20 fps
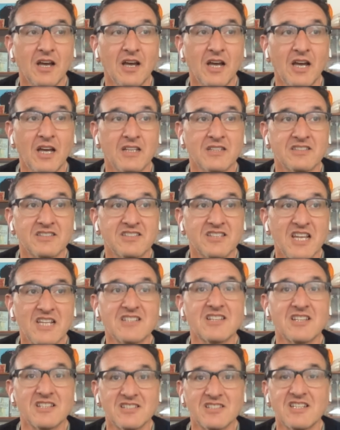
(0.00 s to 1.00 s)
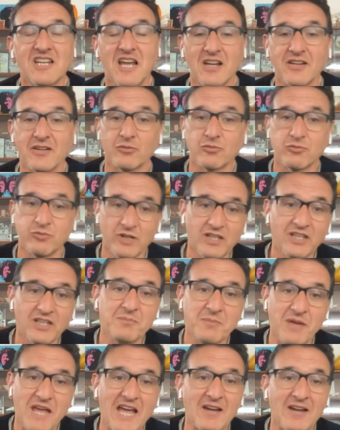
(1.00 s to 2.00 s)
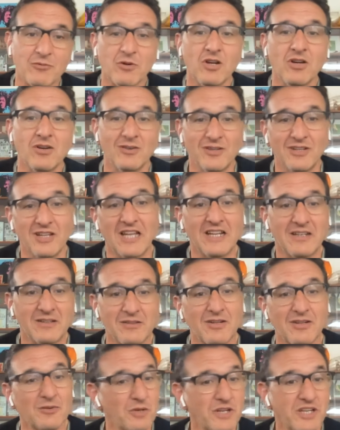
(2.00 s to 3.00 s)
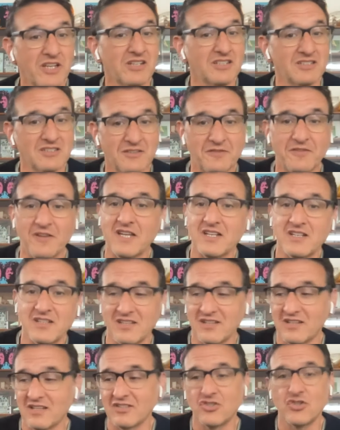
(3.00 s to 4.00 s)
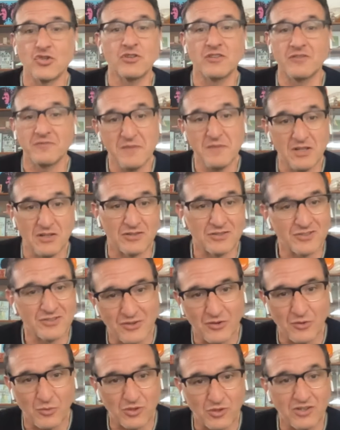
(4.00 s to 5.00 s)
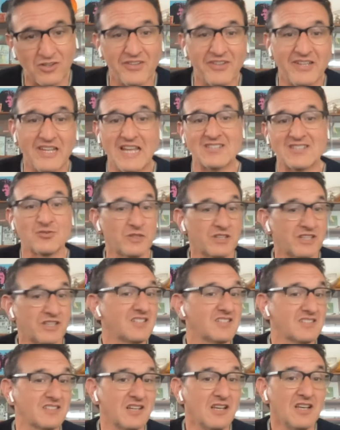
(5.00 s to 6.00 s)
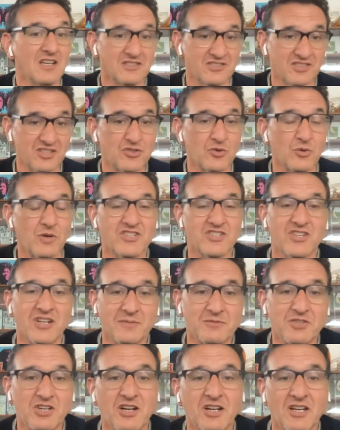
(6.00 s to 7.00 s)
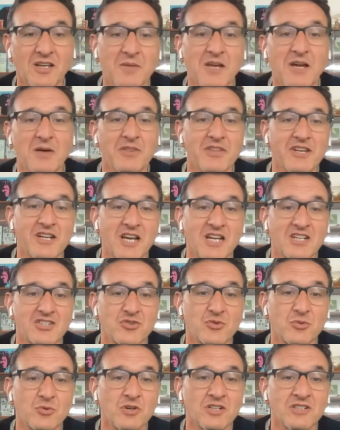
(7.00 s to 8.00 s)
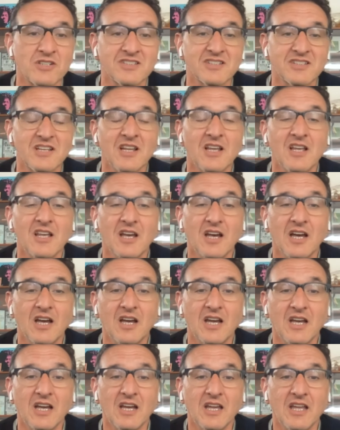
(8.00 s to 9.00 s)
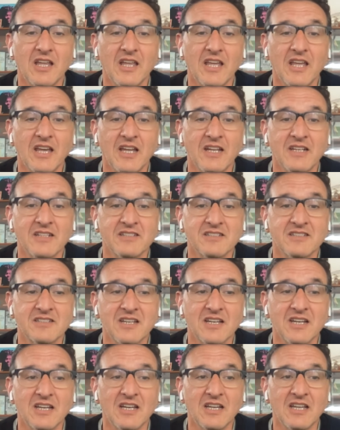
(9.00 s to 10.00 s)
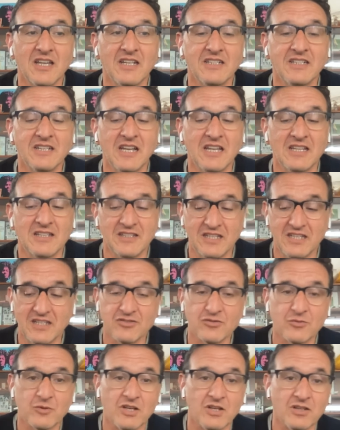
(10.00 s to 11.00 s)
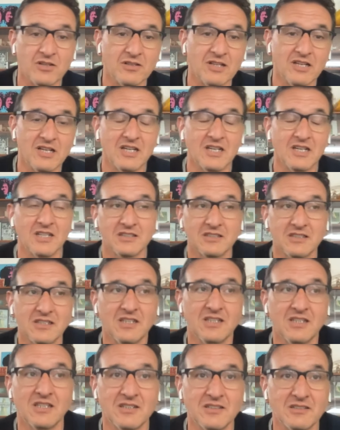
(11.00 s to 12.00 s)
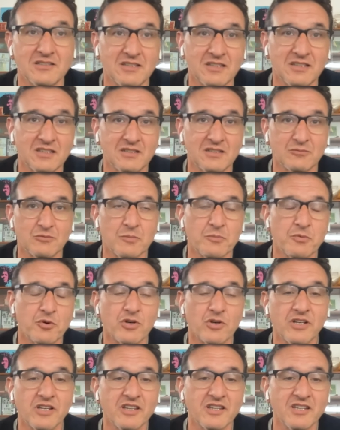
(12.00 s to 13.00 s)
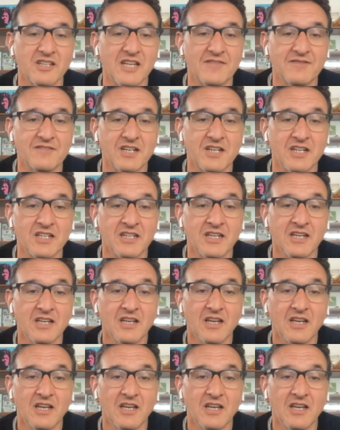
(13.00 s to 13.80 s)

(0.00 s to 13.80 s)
uh, sends us down a really bad road. Like, are we going to defend the Judith Millers of the world? And that's what this situation I'm talking about with Anat Schwartz uh, and uh, and and the Israel uh, uh, uh, reporting they've done